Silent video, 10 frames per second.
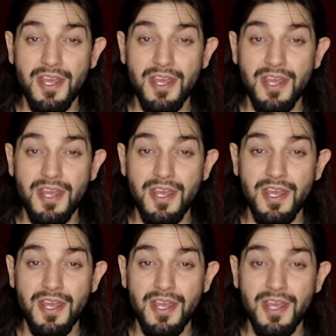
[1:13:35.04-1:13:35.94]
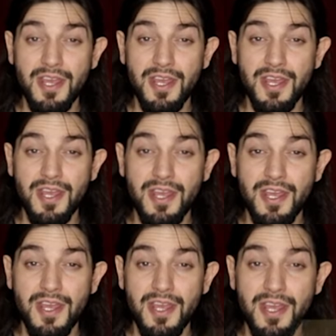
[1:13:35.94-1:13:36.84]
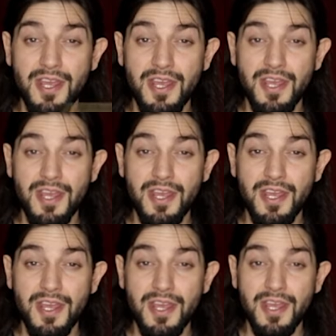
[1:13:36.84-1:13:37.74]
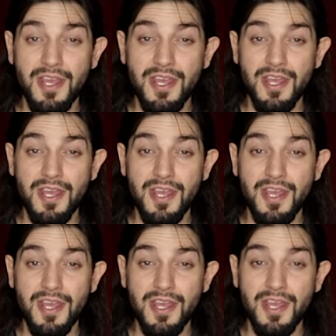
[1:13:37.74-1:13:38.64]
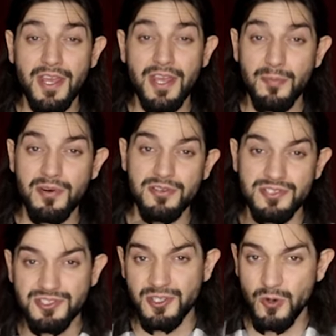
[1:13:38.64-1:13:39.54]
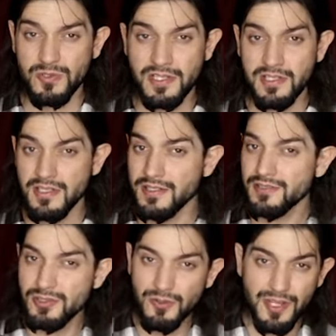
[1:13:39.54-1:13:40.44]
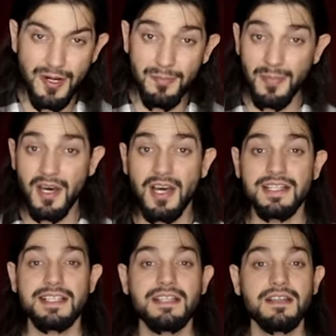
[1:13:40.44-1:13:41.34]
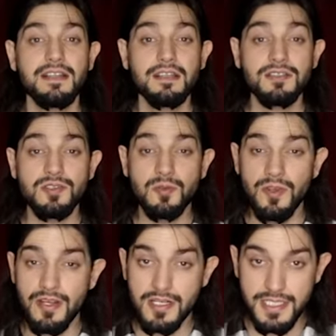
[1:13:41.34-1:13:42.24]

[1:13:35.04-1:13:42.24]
Ruffalo a bunch. I don't care, honestly, Mark. Their persona to their body to their